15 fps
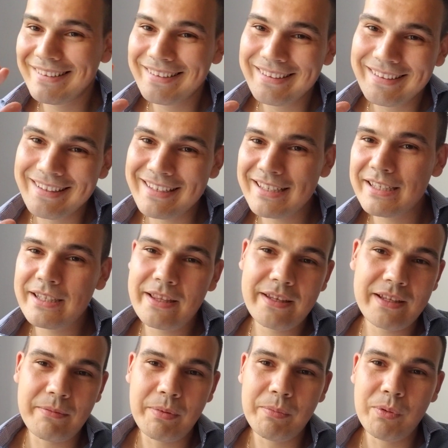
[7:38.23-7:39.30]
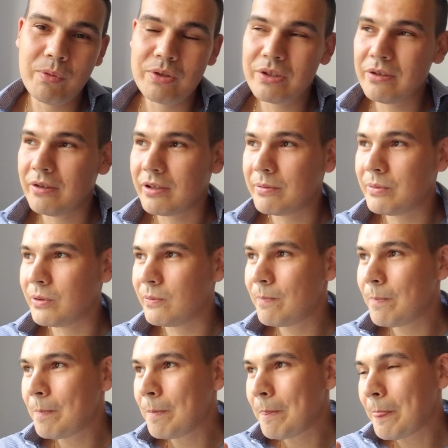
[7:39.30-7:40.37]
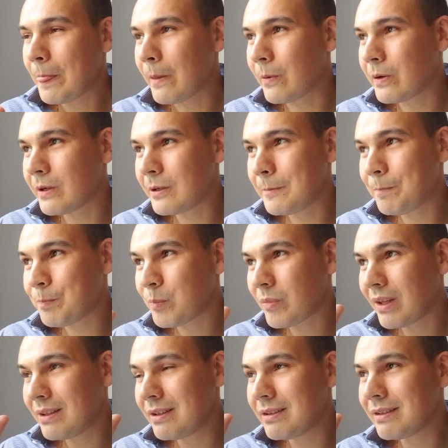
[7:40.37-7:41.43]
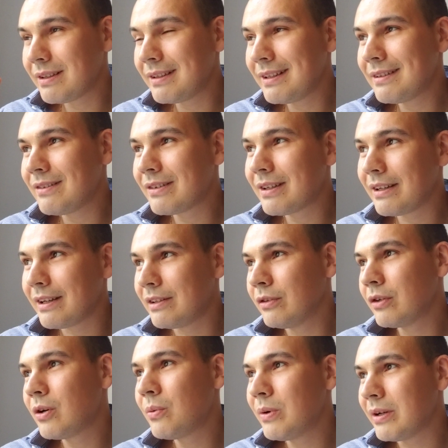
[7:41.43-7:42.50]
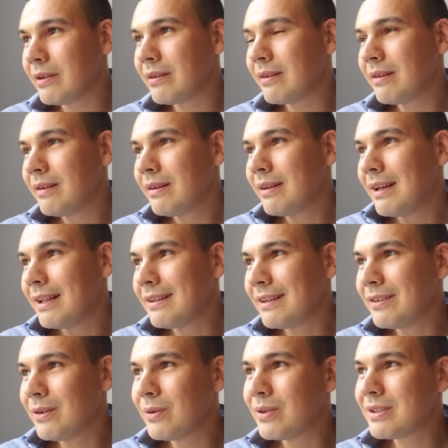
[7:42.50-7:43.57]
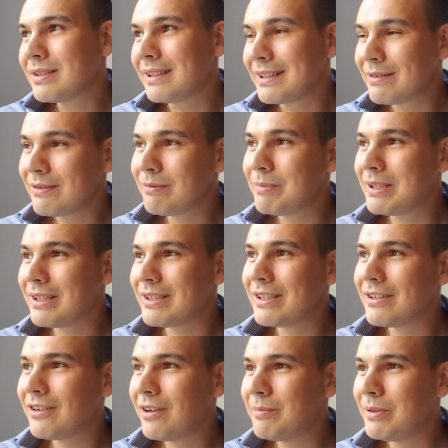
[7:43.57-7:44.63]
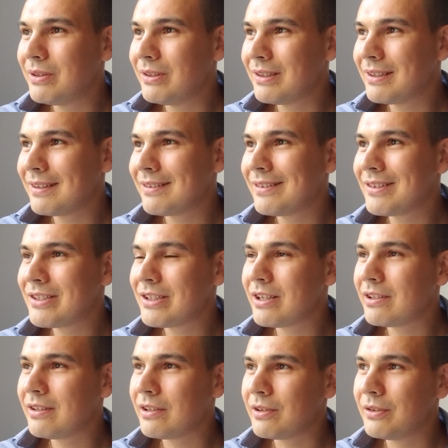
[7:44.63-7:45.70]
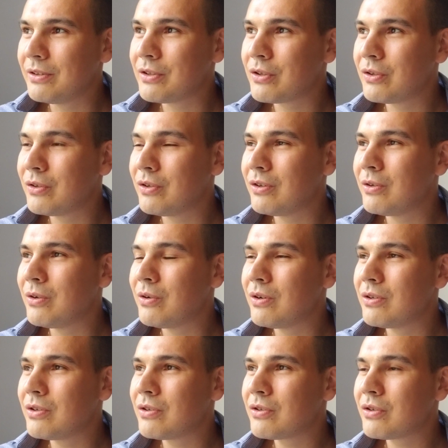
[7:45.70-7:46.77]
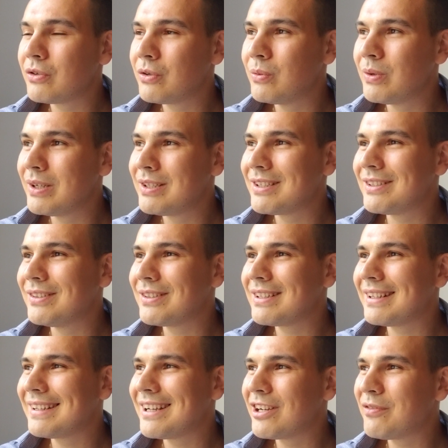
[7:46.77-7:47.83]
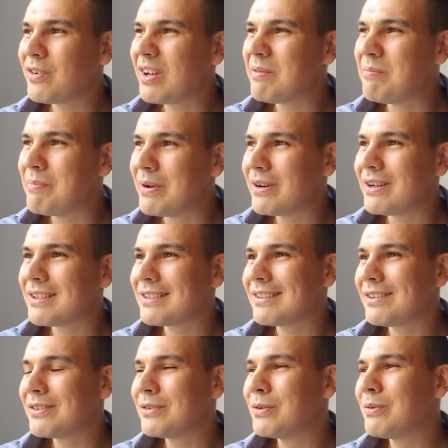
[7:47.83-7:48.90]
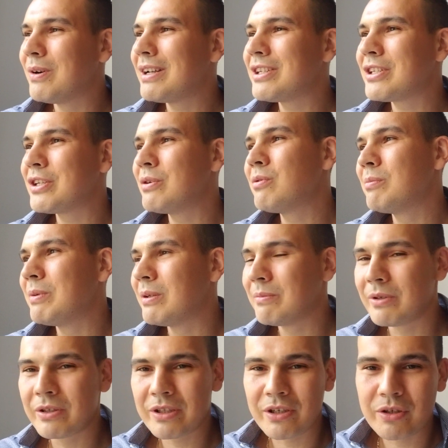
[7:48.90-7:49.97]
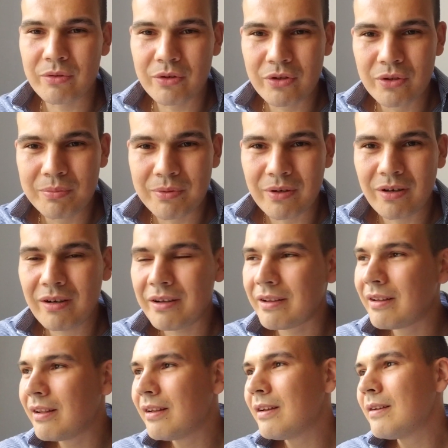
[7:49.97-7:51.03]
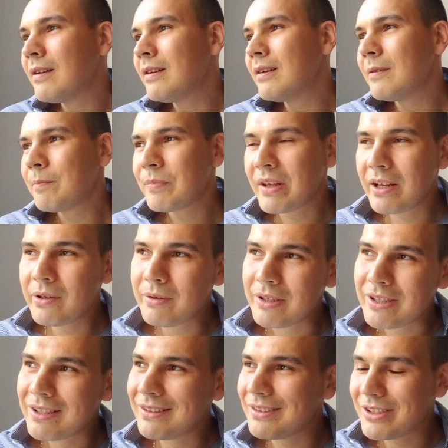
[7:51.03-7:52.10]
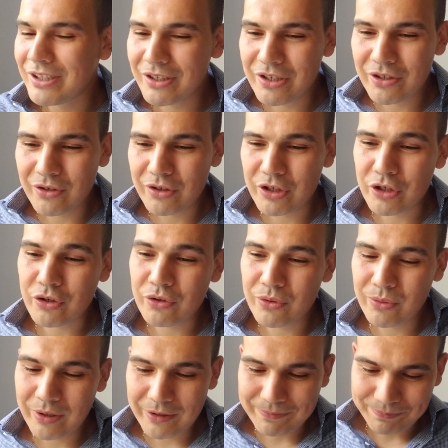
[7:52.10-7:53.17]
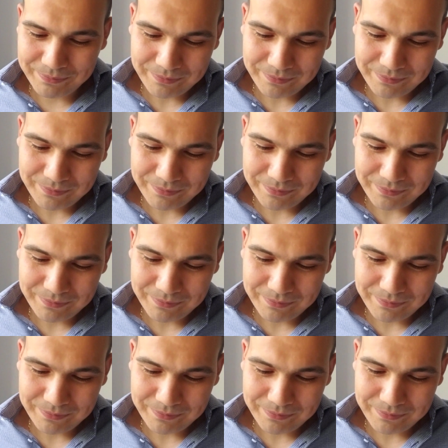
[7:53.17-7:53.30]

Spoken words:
this is the thing that people always talk about. Okay, and then okay, I look away, and I noticed, like, because she caught me looking at her, she kind of like turned away, and she looked like kind of embarrassed, and I don't know why she would be embarrassed because she was super hot. Anyway, she turned away,